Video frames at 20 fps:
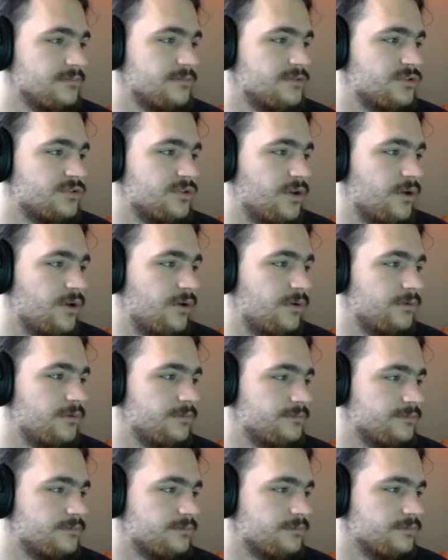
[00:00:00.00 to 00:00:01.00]
so
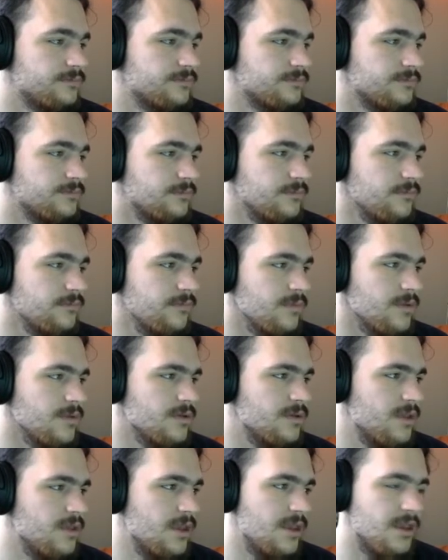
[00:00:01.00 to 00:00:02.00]

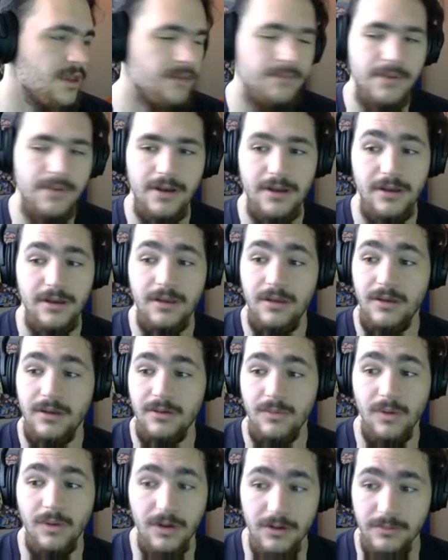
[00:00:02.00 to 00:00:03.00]
you get hit by a
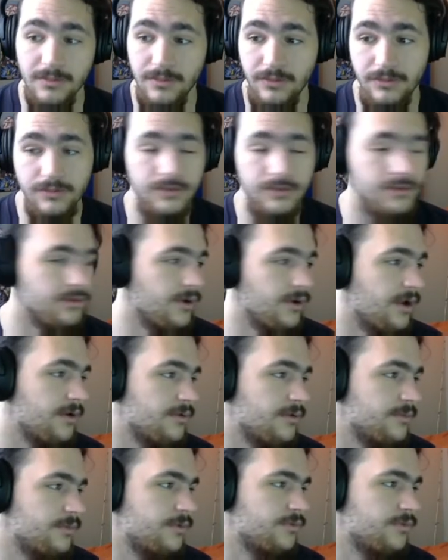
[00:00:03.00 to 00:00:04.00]
water move or a
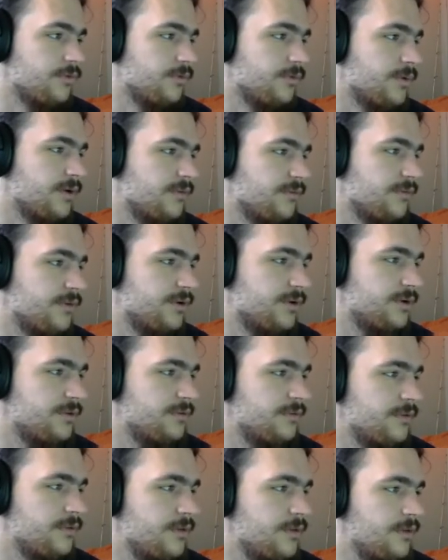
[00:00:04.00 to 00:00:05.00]
ground move or whatever it
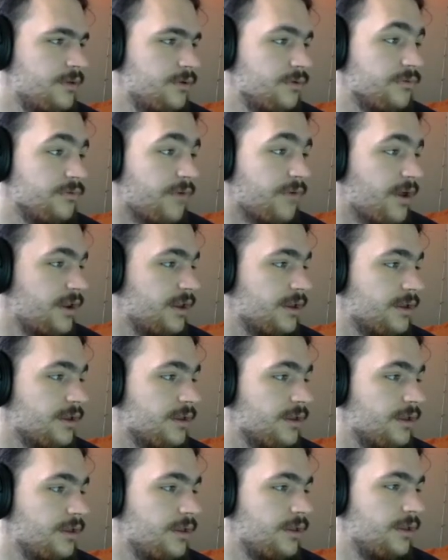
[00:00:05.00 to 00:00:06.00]
is for fighting,
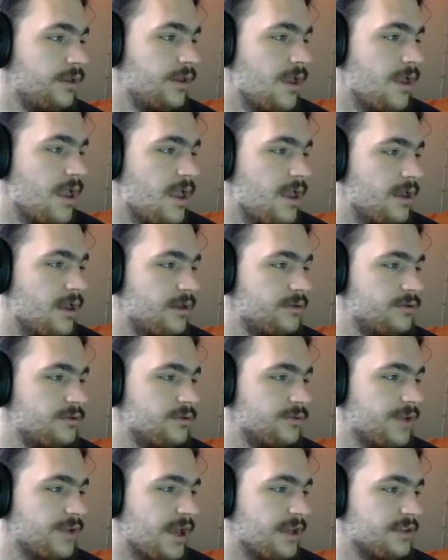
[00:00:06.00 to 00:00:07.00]
and
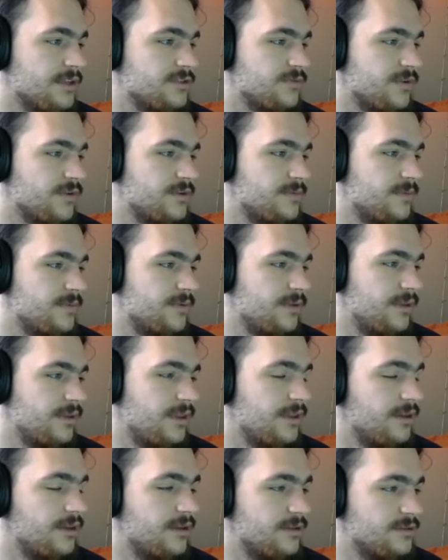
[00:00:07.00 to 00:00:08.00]
your attack is rated,
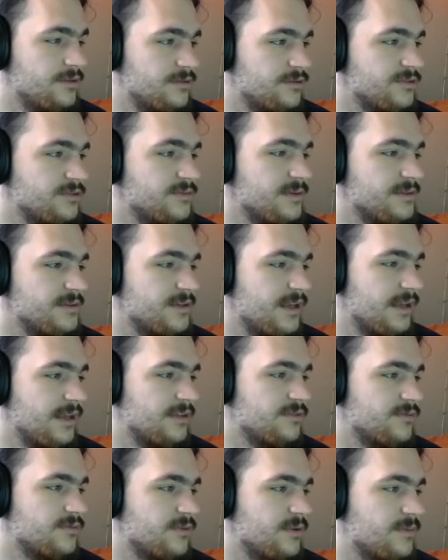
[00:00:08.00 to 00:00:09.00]
and your special attack
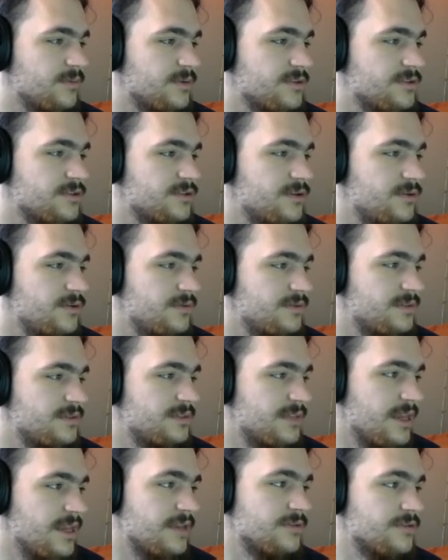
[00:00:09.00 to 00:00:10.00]
is rated as 2
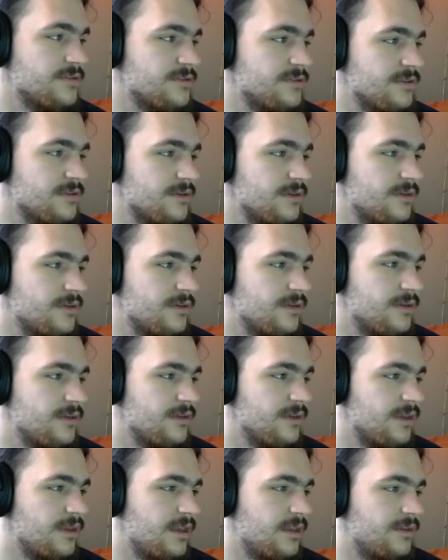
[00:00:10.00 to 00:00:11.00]
stages.
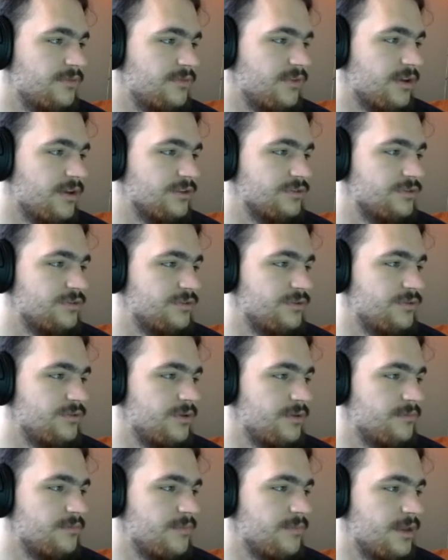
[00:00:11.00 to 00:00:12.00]
And if you actually do
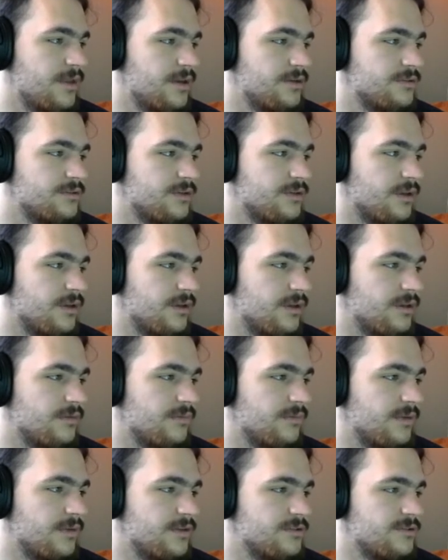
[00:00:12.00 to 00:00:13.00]
get managed
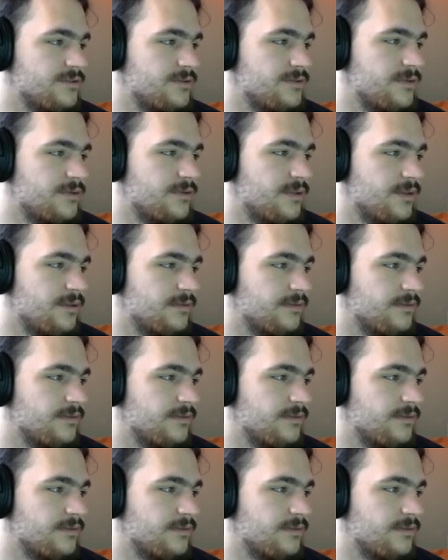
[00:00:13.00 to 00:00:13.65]
to do this,